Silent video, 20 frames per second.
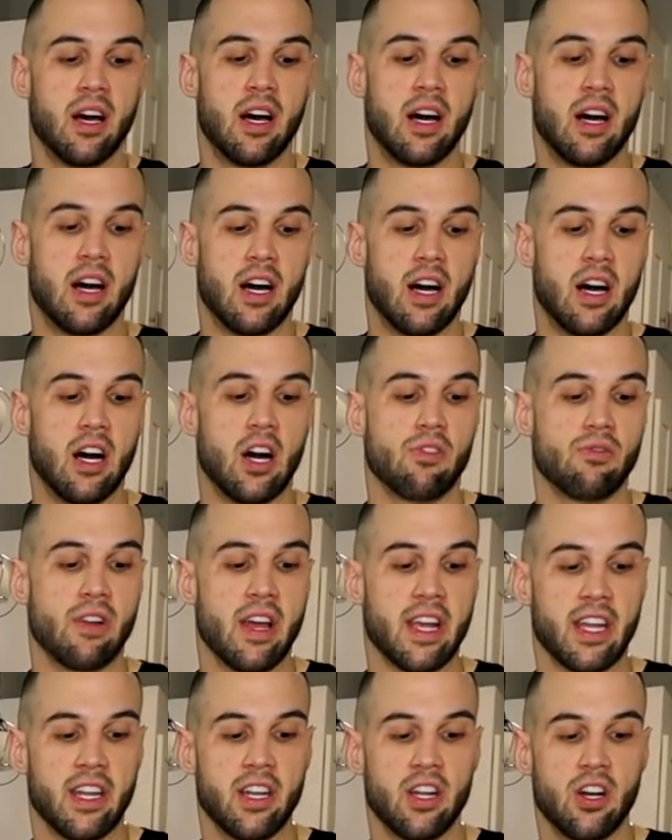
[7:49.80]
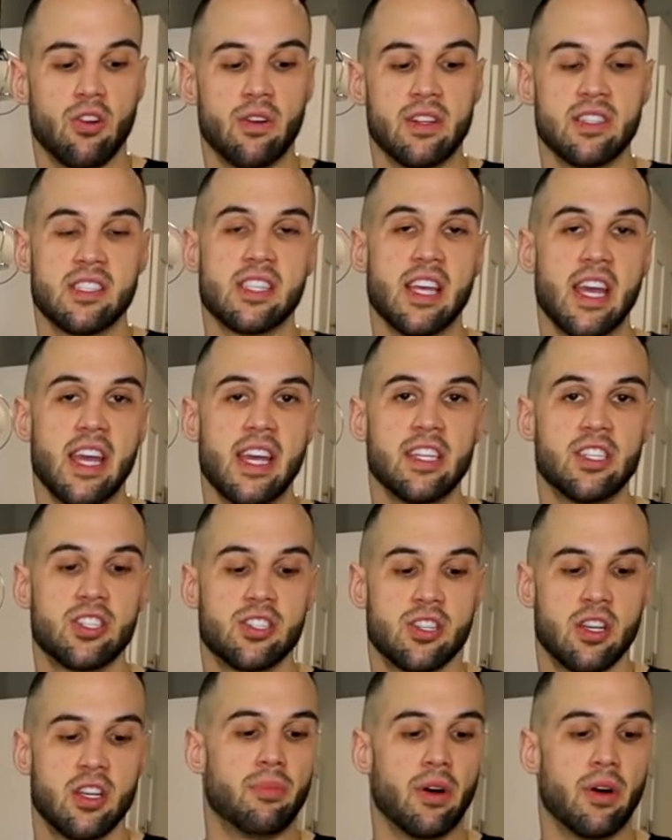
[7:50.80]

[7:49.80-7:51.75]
oregano, and sage,